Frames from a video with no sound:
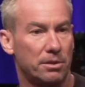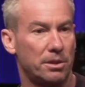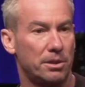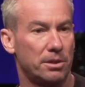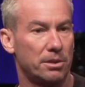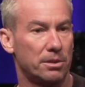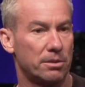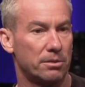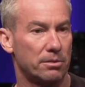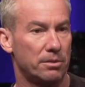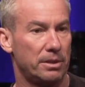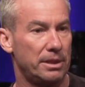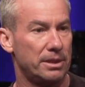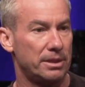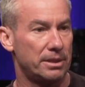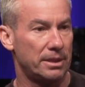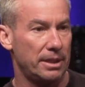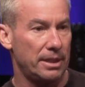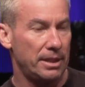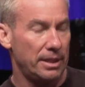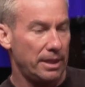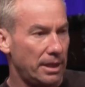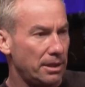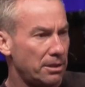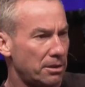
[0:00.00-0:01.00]
you.
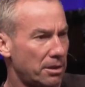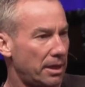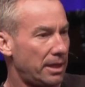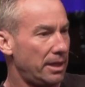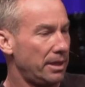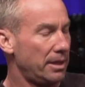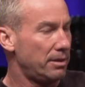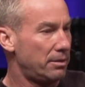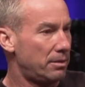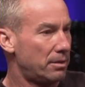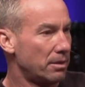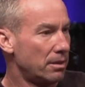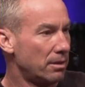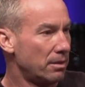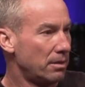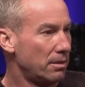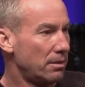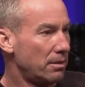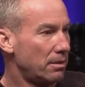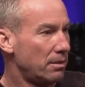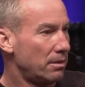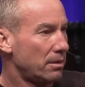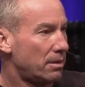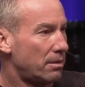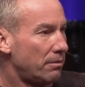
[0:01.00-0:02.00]
He
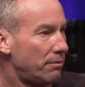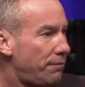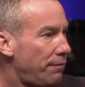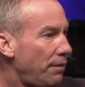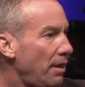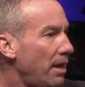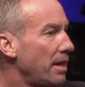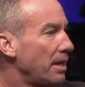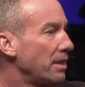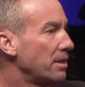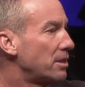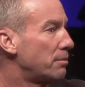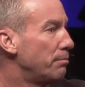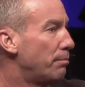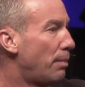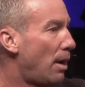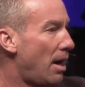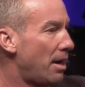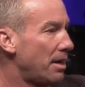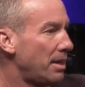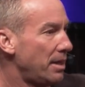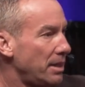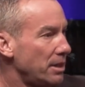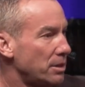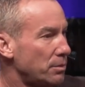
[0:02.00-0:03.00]
conflates
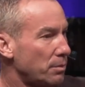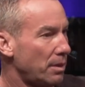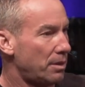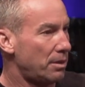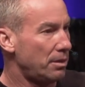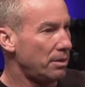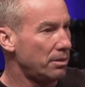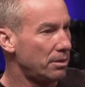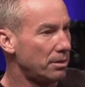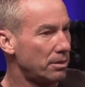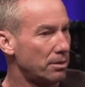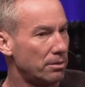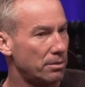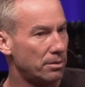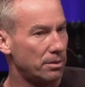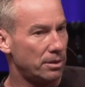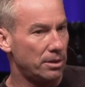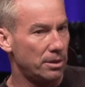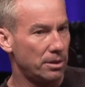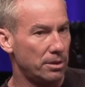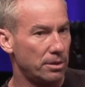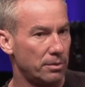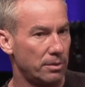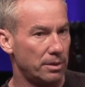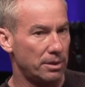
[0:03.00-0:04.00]
bodies with
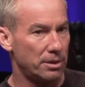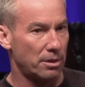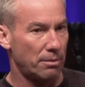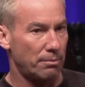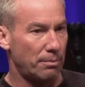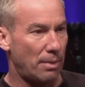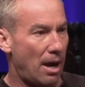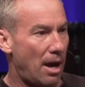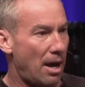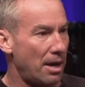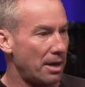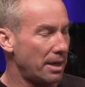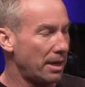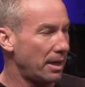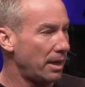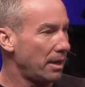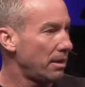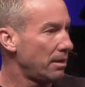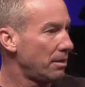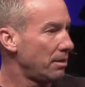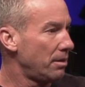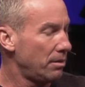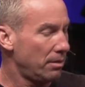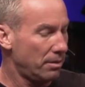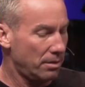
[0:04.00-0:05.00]
you and your body.
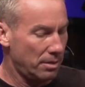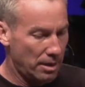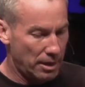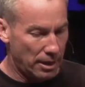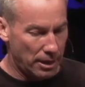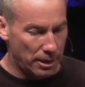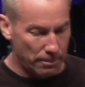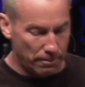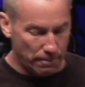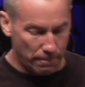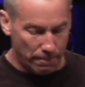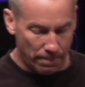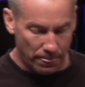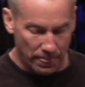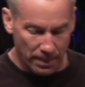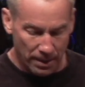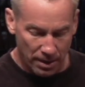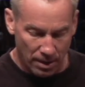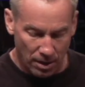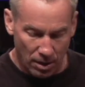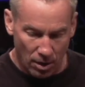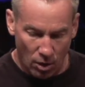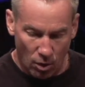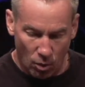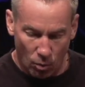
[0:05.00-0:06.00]

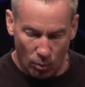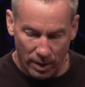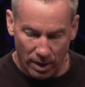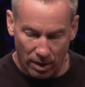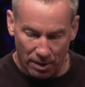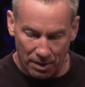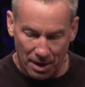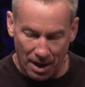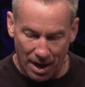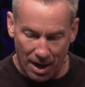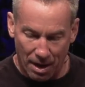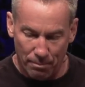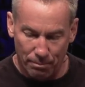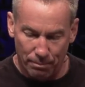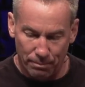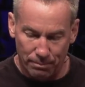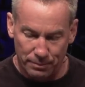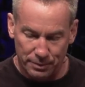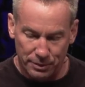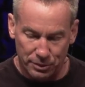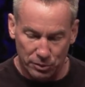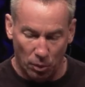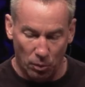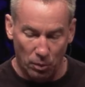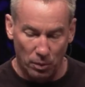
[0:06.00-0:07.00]
We are
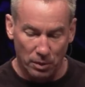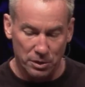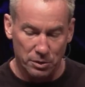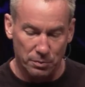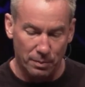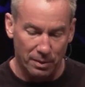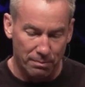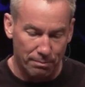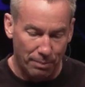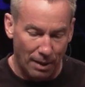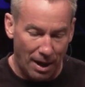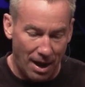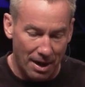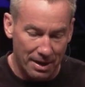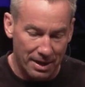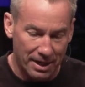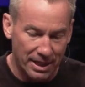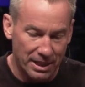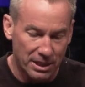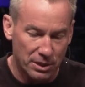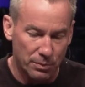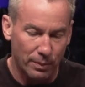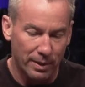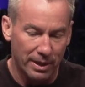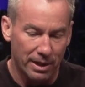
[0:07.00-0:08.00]
not souls with
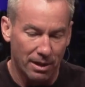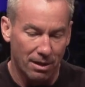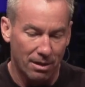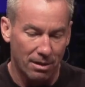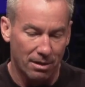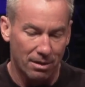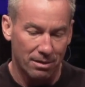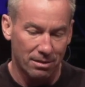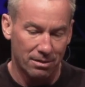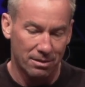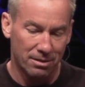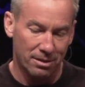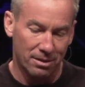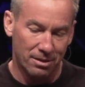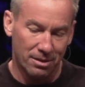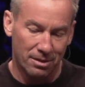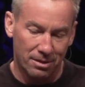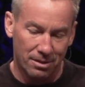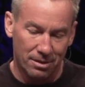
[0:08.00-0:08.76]
bodies. We are